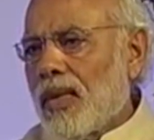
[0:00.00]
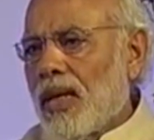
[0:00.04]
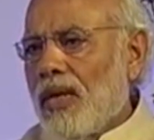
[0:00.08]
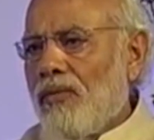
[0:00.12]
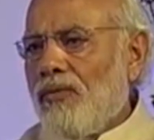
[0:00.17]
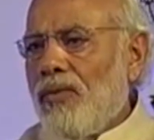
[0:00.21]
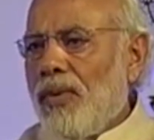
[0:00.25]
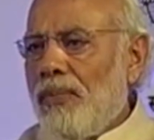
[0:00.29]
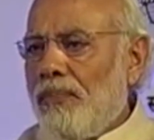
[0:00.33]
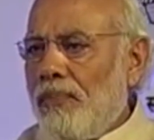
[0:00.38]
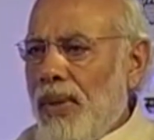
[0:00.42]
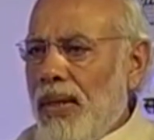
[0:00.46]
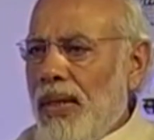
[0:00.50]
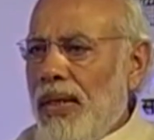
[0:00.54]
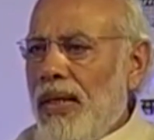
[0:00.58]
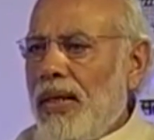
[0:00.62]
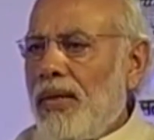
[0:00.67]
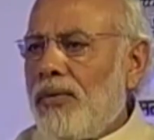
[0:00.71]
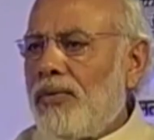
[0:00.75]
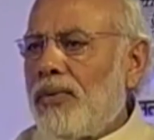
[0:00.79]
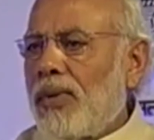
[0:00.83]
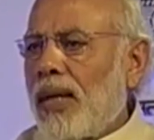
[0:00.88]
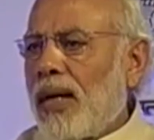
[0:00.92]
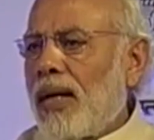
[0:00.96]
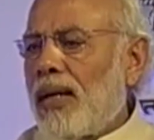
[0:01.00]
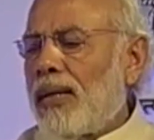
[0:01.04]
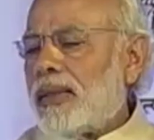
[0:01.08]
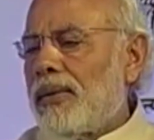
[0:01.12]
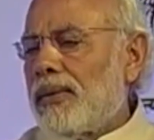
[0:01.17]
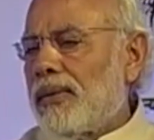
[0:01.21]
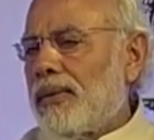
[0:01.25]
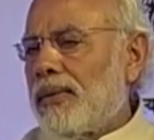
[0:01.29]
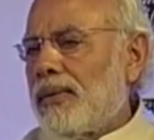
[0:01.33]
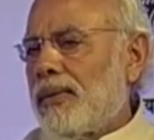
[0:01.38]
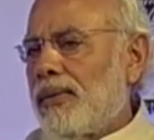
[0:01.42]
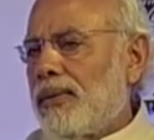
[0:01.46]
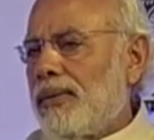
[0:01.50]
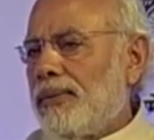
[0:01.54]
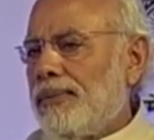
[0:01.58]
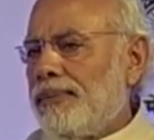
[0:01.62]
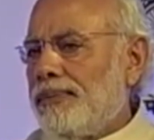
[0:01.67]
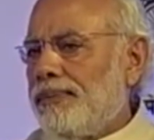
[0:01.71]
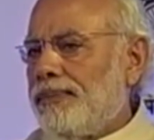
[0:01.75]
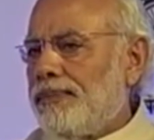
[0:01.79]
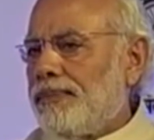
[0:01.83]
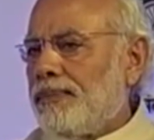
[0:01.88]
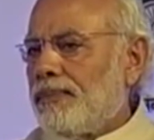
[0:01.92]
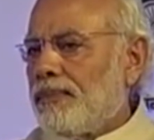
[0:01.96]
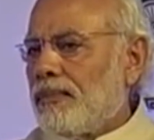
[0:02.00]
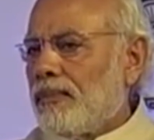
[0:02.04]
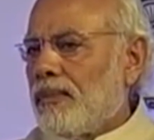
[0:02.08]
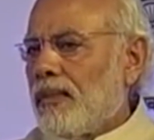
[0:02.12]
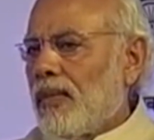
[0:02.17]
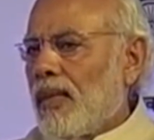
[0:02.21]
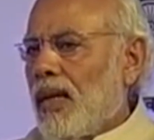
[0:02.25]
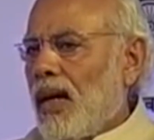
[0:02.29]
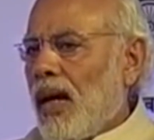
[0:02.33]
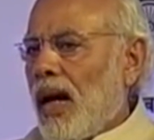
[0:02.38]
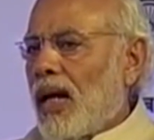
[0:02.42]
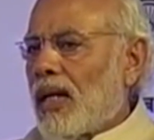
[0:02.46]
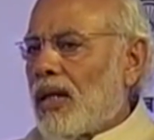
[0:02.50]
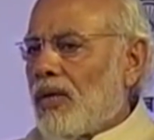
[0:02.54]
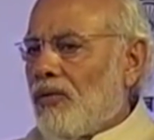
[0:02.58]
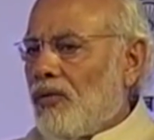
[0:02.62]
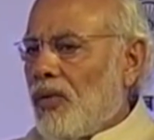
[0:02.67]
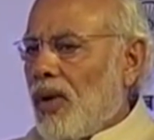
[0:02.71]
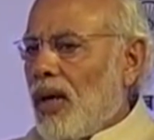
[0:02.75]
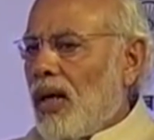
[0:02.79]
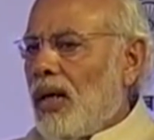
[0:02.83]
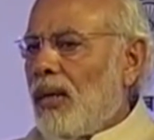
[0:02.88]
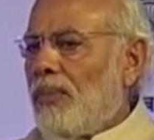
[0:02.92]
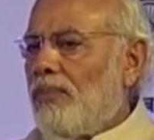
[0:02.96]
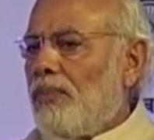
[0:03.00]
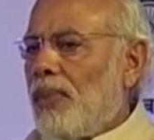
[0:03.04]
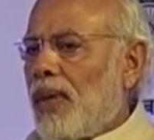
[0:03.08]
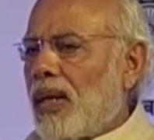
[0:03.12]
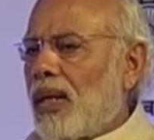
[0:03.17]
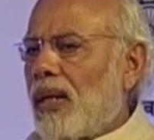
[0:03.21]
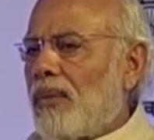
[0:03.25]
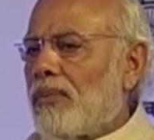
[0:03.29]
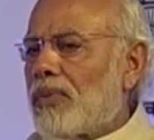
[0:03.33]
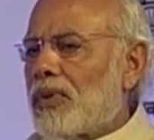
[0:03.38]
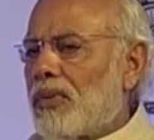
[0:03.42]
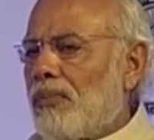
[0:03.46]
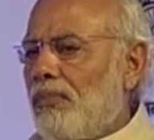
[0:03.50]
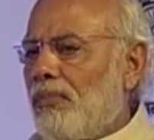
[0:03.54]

We believe that as the world becomes